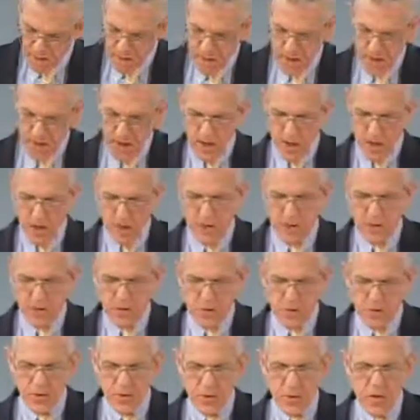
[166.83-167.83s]
uh, you'll
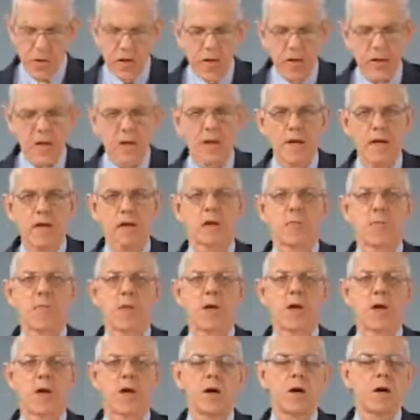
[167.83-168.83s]
agree that it's
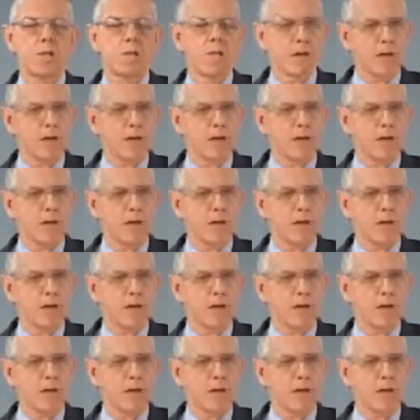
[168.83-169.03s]
become